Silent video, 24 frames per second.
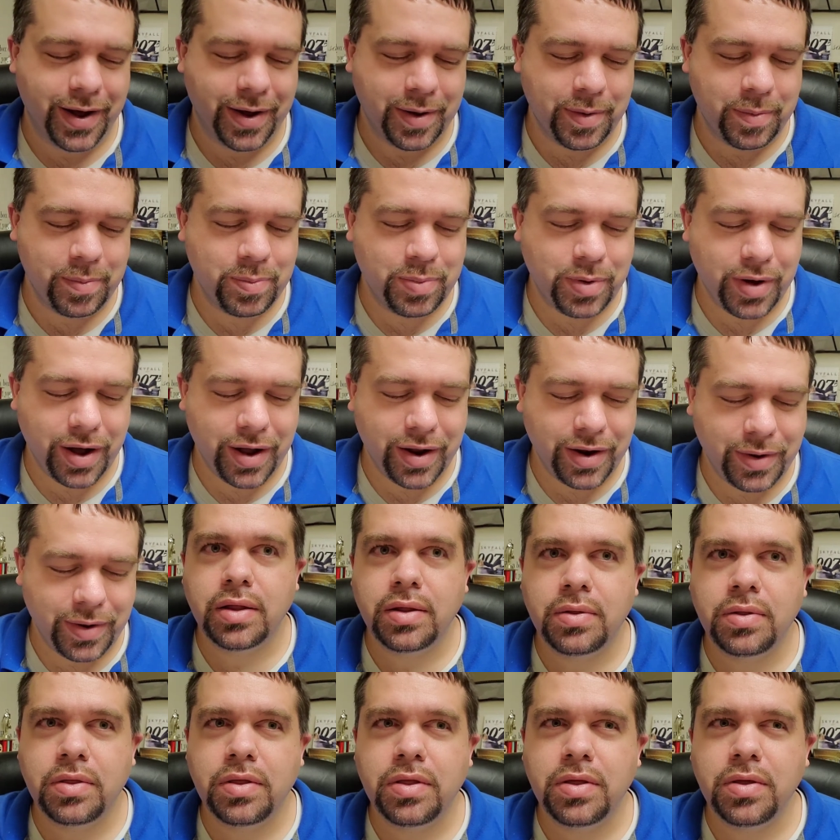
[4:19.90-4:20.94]
But
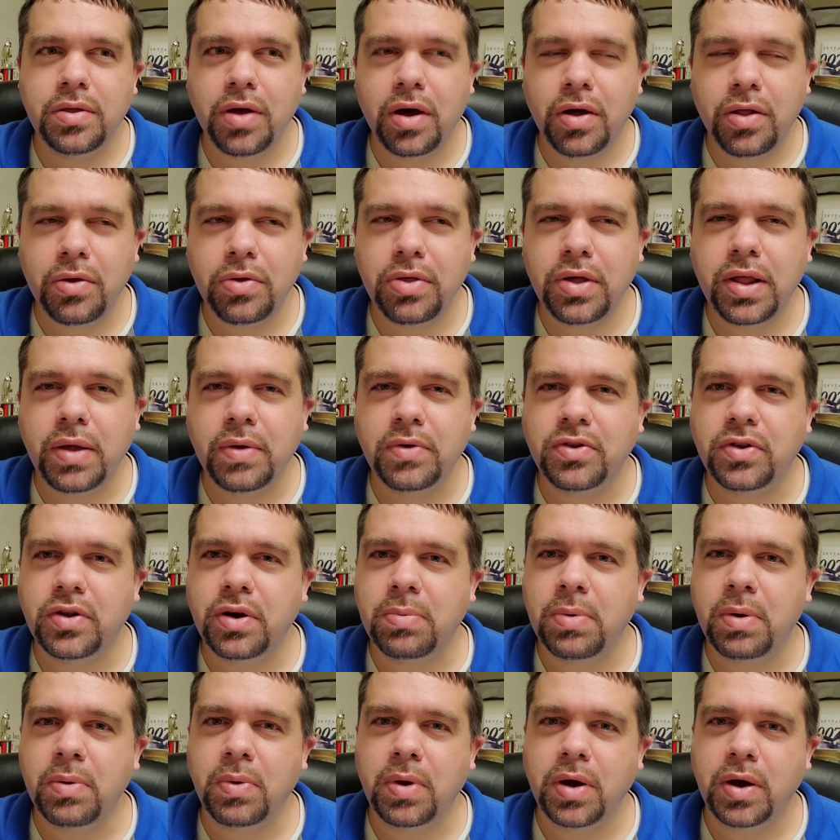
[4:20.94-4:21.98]
the other thing that was a little
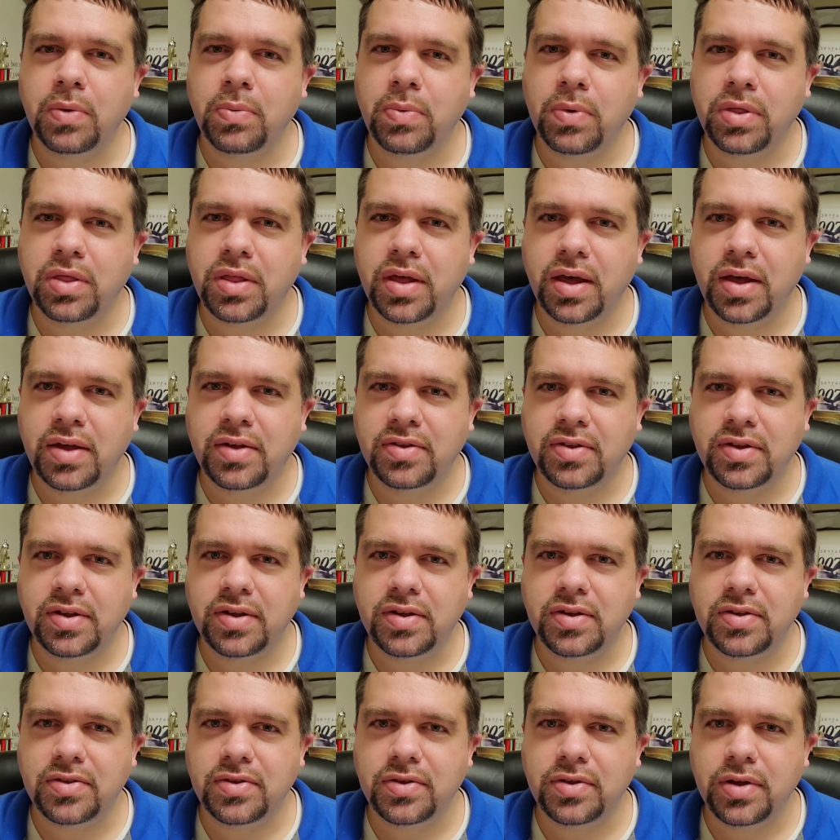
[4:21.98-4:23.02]
bit weird with this
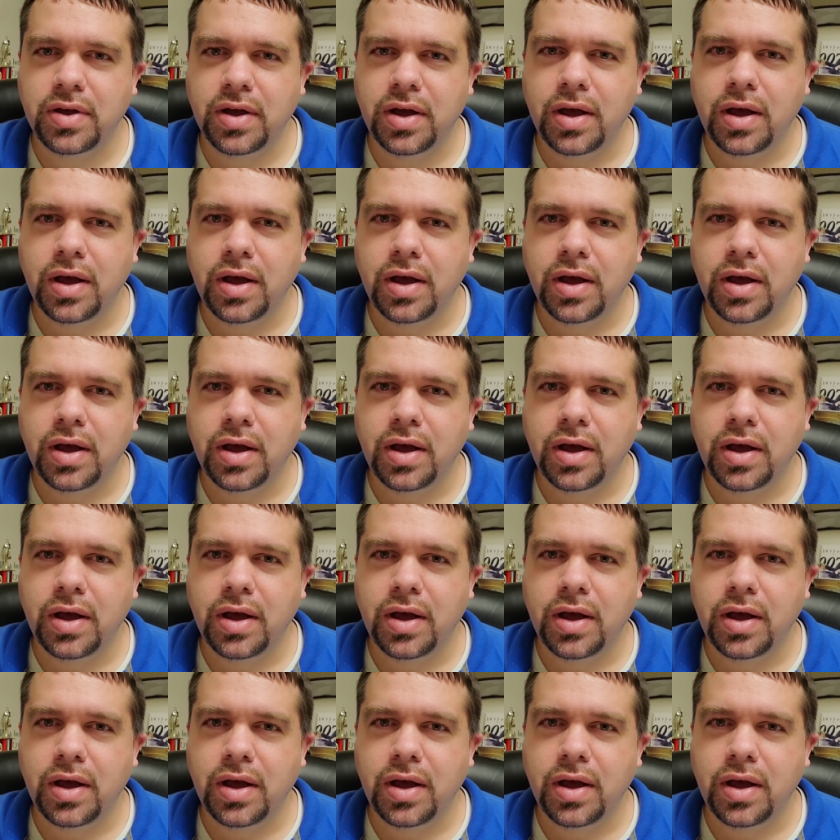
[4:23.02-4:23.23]
is,